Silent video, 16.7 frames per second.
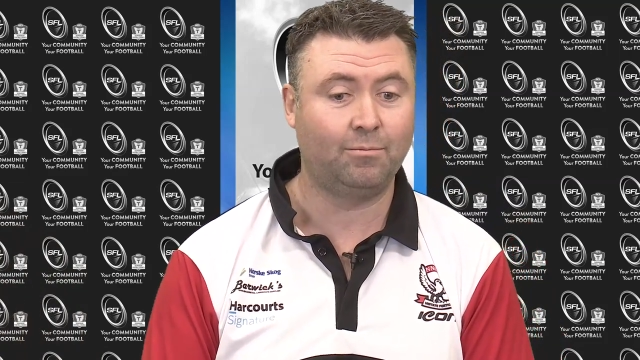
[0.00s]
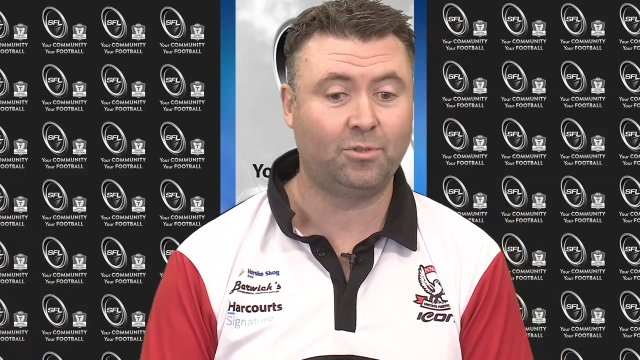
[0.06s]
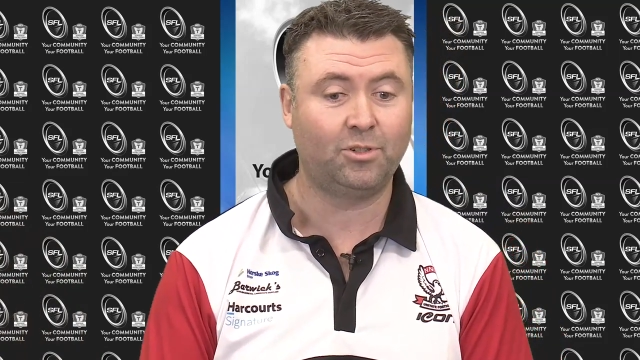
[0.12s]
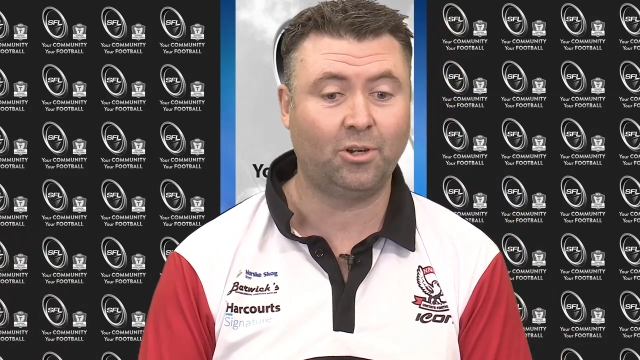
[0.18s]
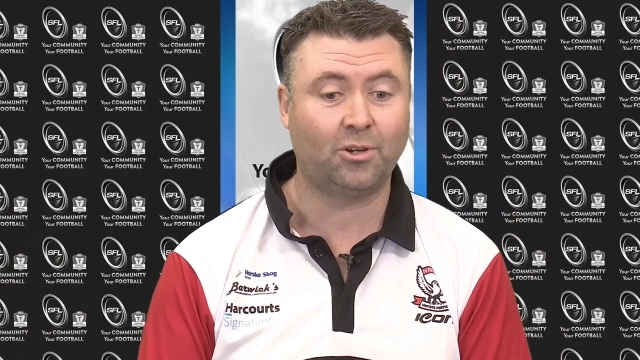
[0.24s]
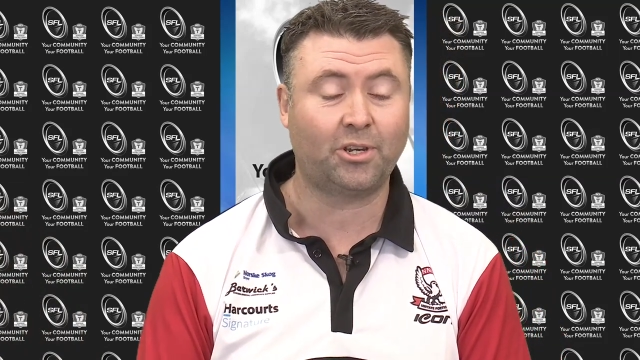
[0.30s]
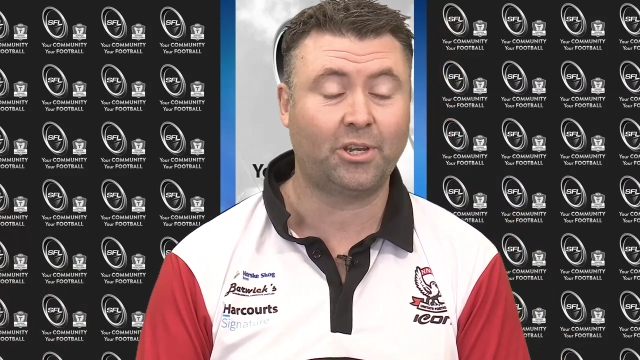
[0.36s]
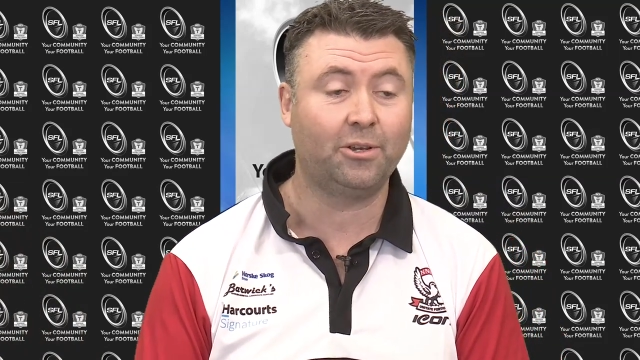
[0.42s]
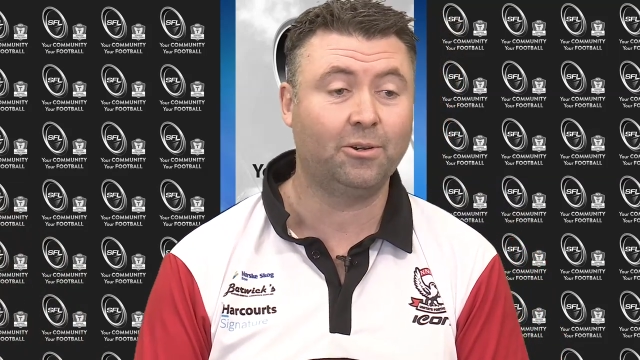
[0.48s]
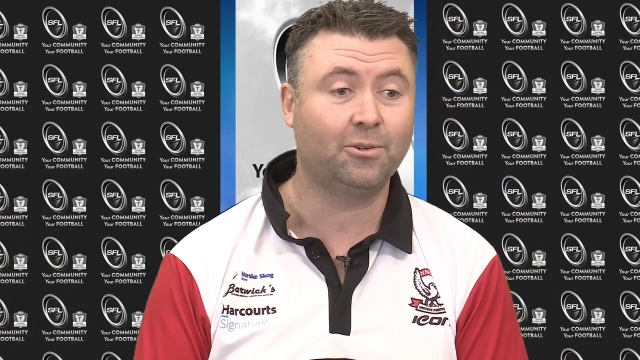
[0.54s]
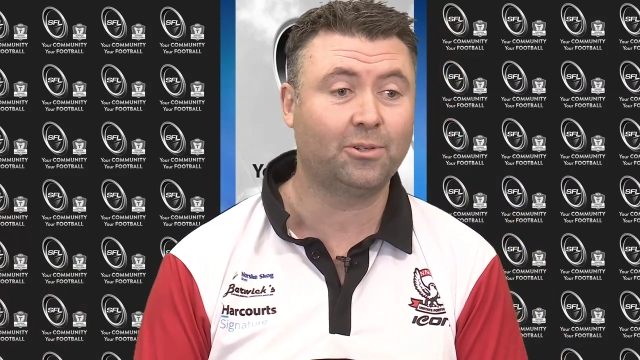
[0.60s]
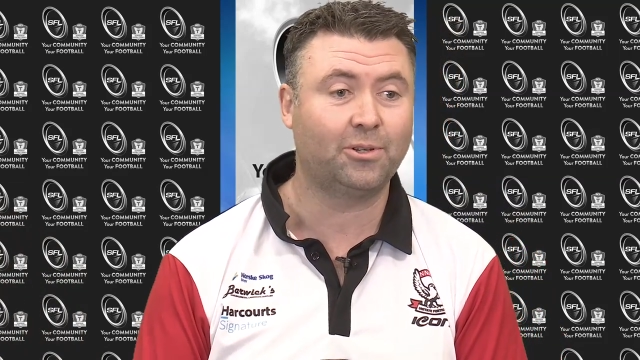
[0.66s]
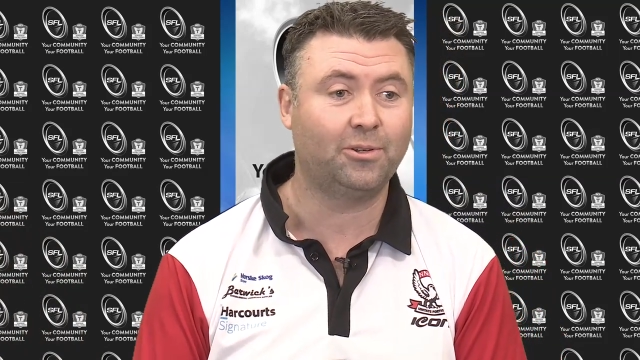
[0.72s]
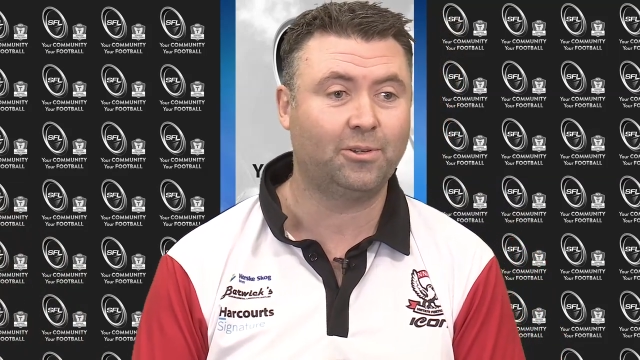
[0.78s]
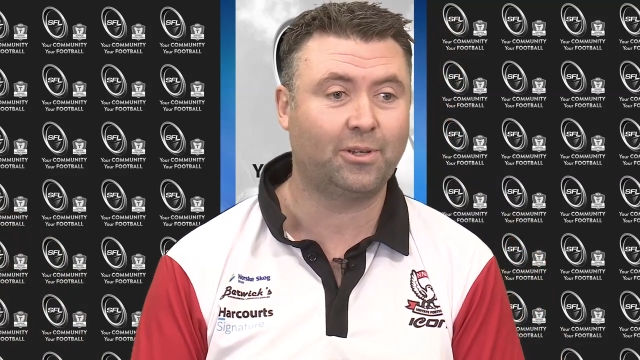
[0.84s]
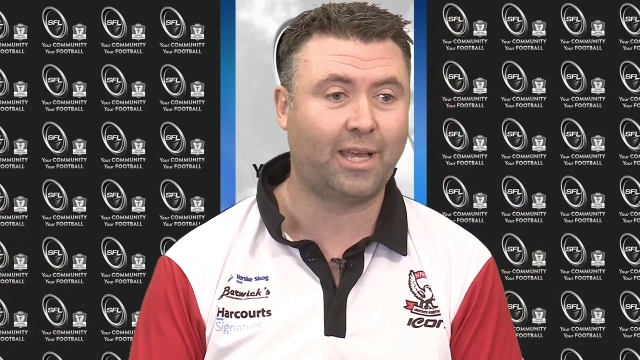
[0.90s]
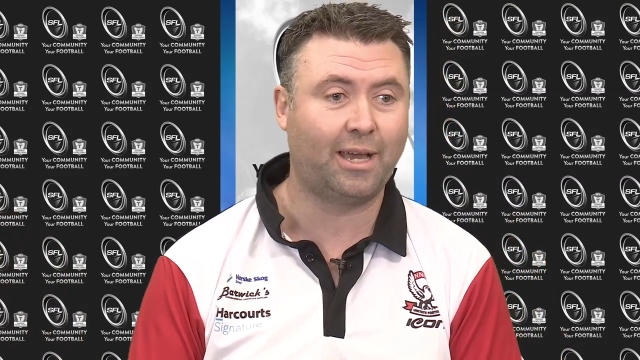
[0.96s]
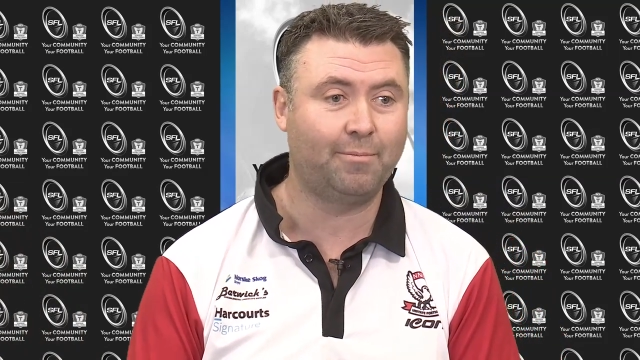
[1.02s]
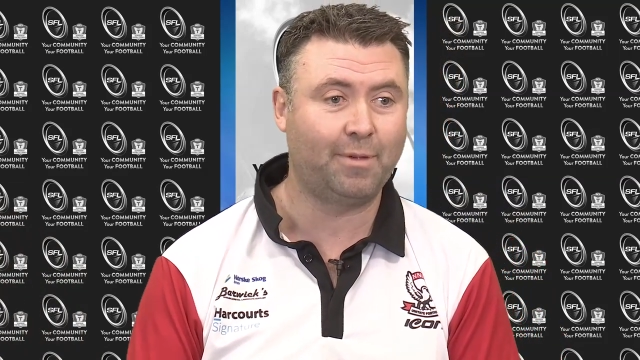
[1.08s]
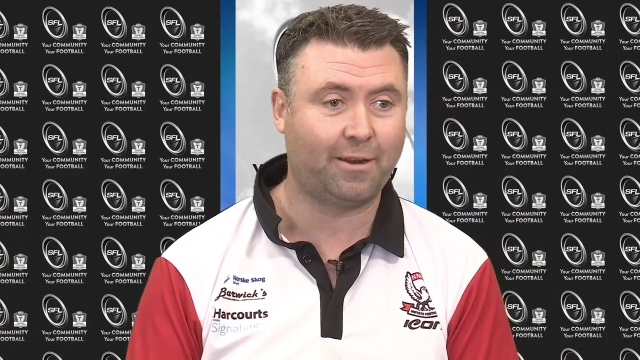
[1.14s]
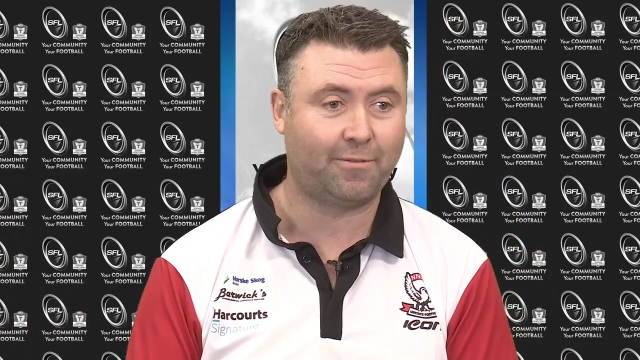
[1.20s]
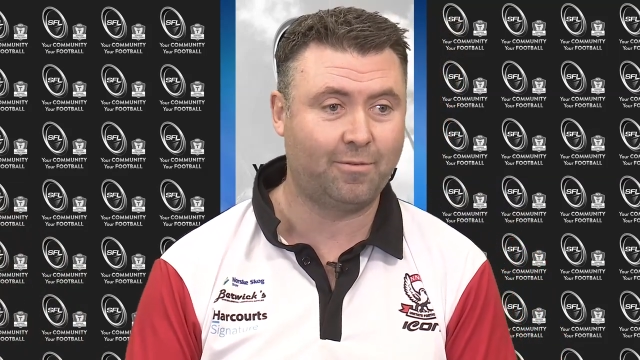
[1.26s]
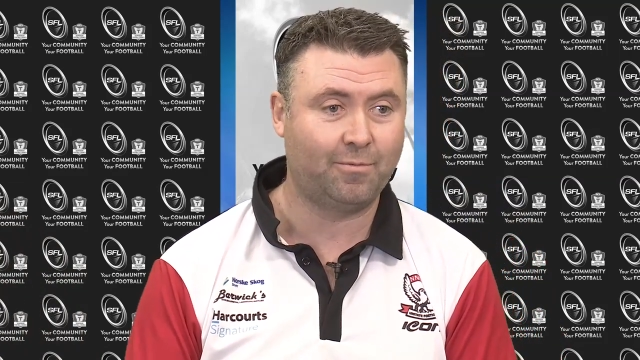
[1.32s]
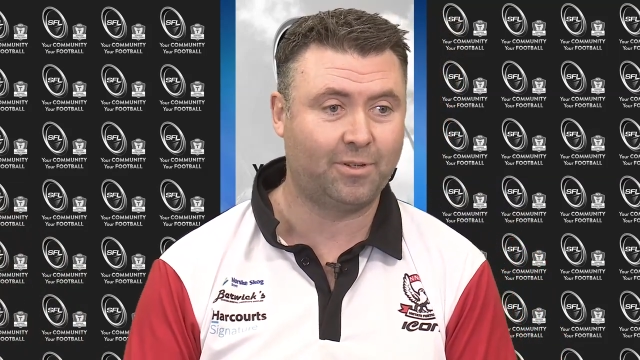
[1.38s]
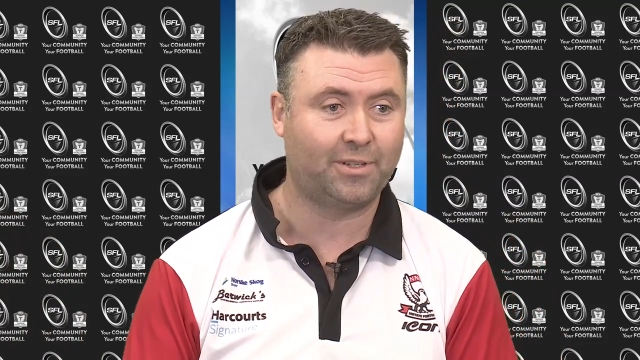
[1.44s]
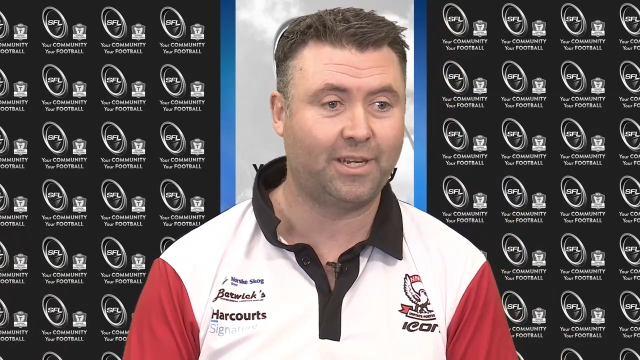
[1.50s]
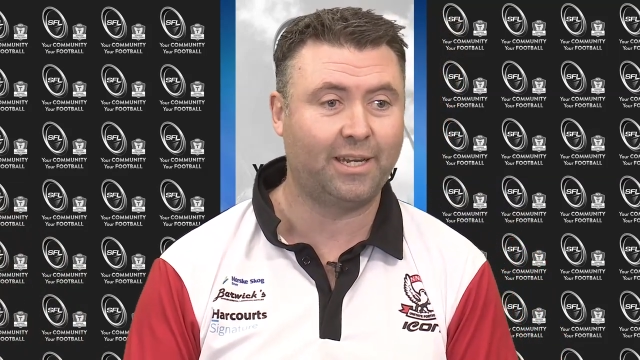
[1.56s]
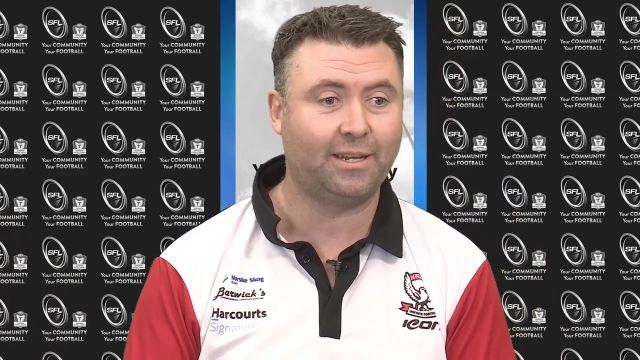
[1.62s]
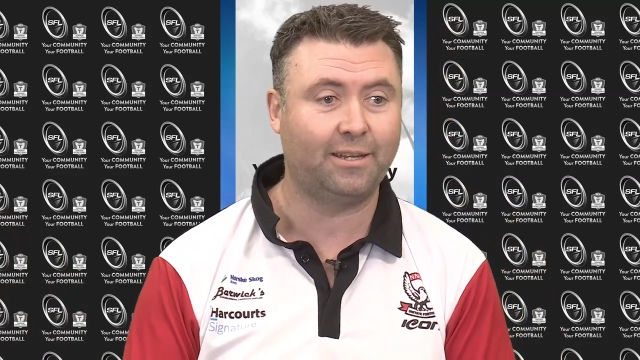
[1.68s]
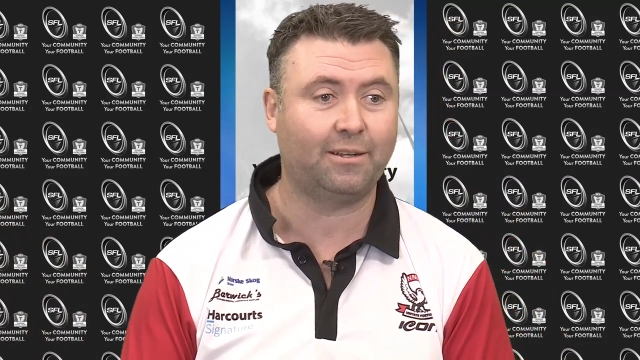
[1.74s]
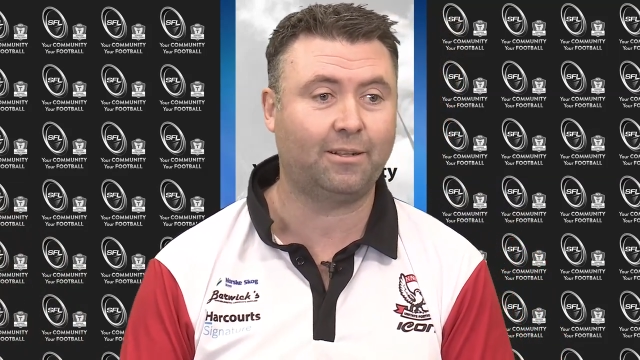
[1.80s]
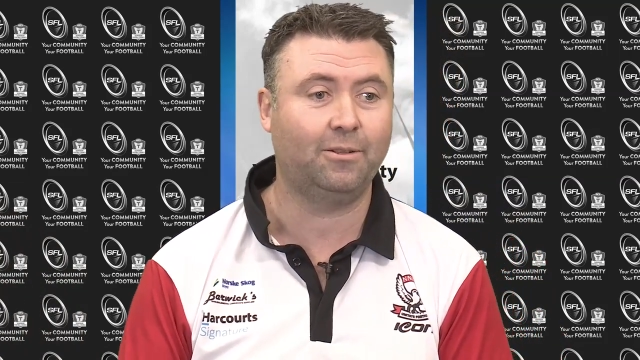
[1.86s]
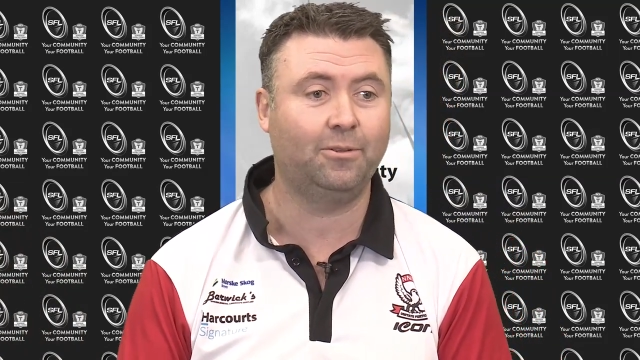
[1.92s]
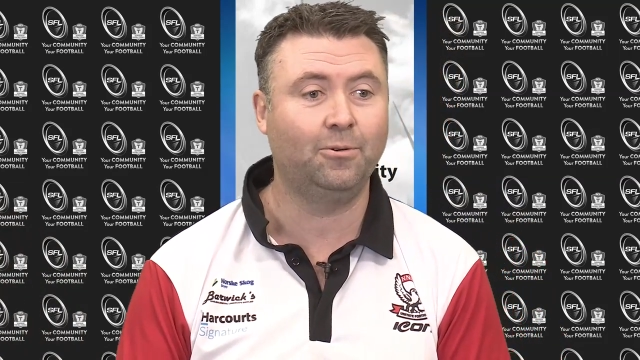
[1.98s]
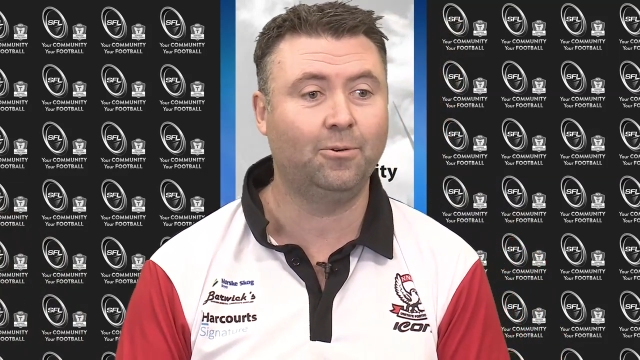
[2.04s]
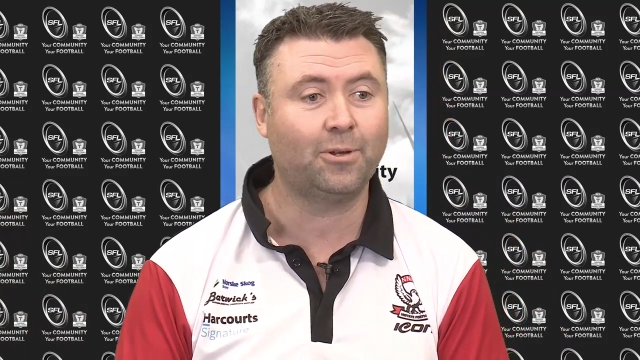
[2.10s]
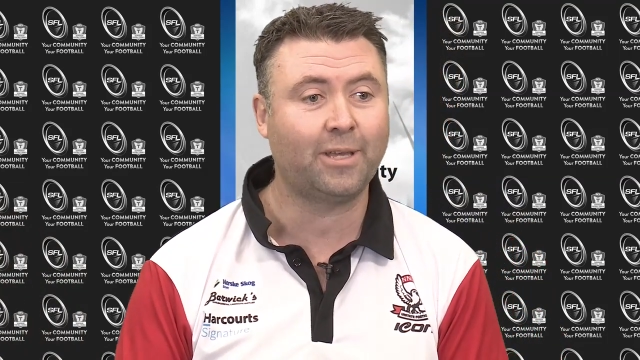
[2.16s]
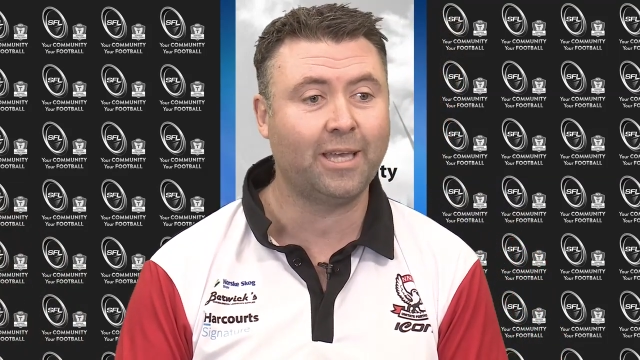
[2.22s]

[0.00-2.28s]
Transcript: Josh Hills, who come back from a stint at Norfolk,